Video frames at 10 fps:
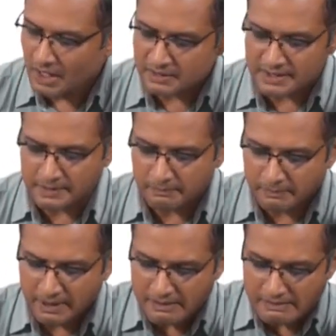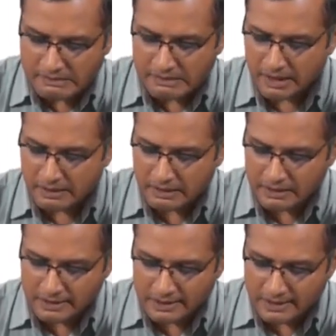this simply means that
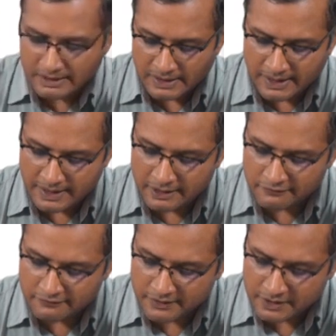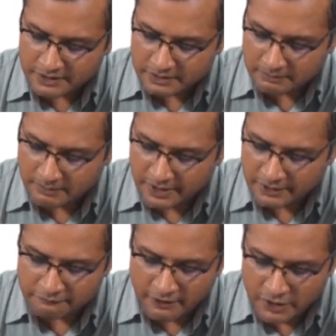I have
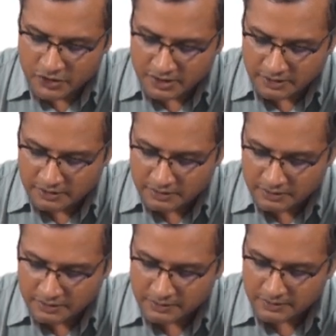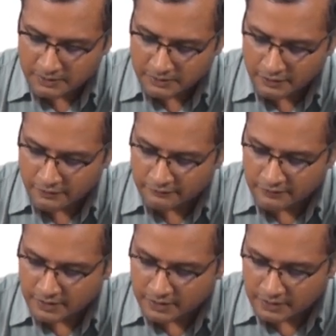my function of
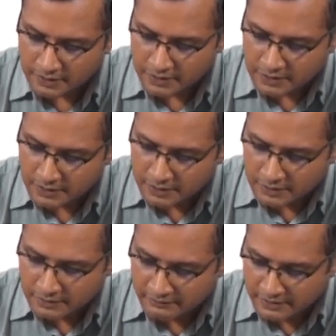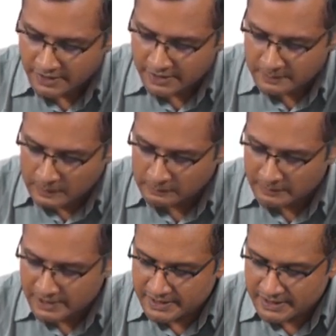various
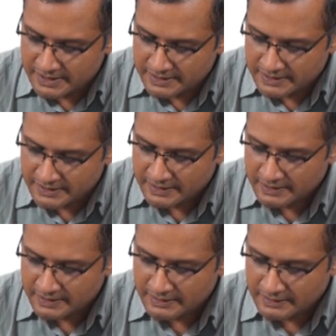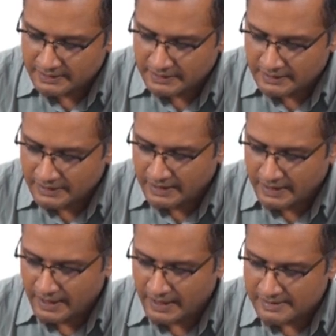probabilities
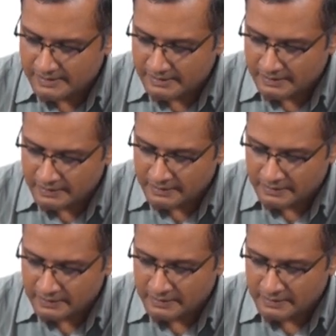as the